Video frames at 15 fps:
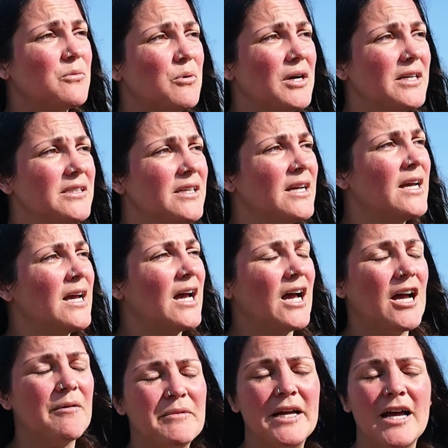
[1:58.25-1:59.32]
one
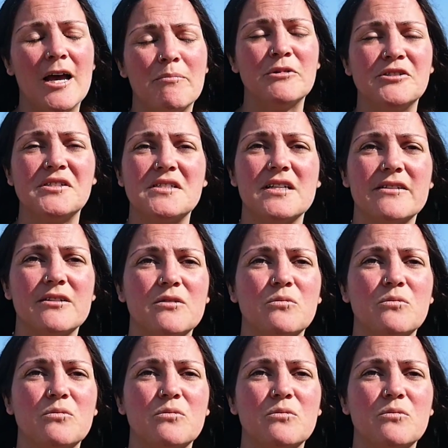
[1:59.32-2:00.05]
that happened just a little